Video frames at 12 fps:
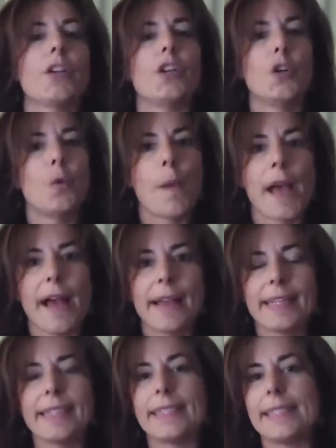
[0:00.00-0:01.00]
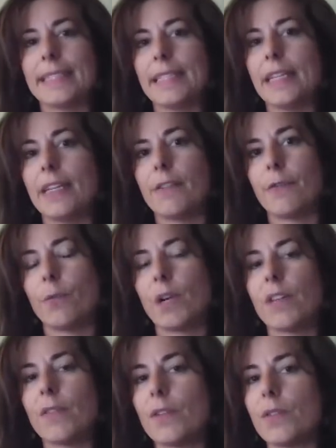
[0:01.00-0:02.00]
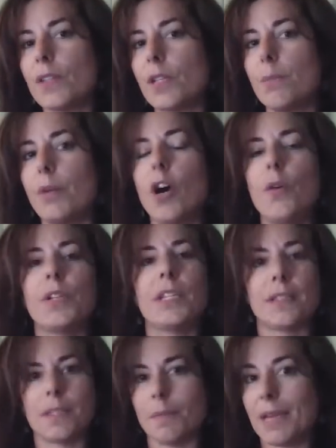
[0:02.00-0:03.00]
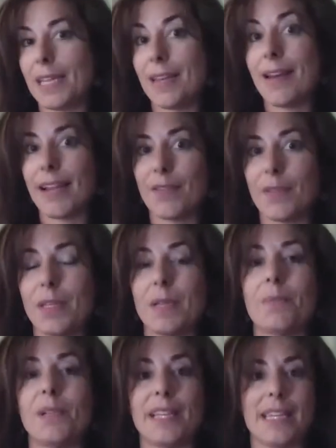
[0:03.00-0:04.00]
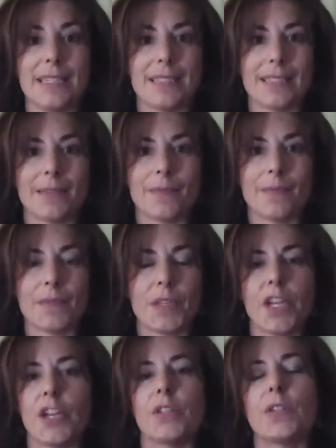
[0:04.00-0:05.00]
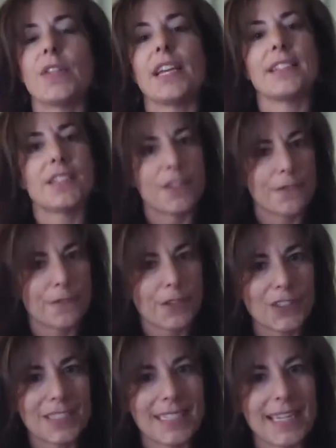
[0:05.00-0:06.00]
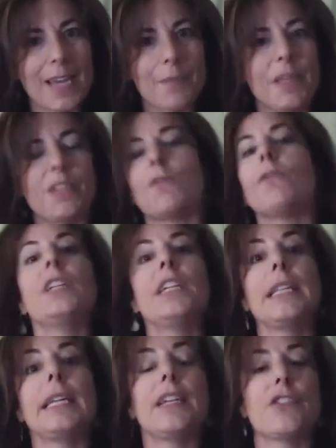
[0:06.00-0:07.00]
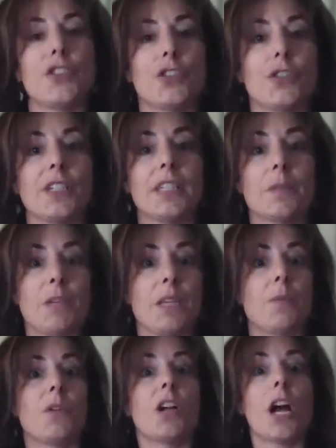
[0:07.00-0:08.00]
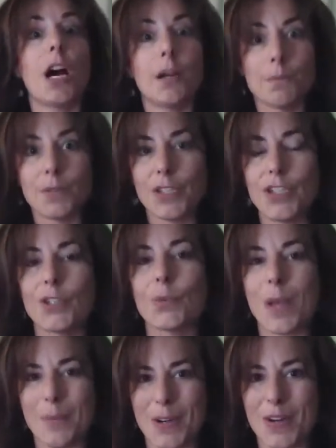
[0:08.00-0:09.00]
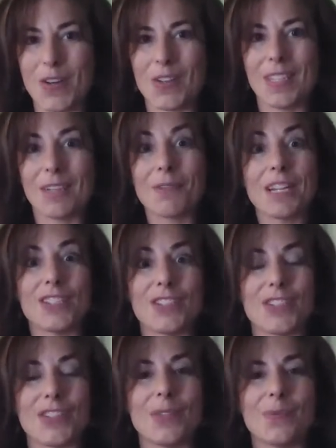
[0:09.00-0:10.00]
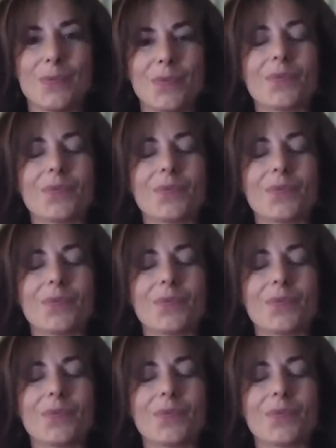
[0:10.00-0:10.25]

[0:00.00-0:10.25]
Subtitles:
go back and see if one of those components might not have been in place. So that's the first step in really ensuring that people come to your webinar, they register.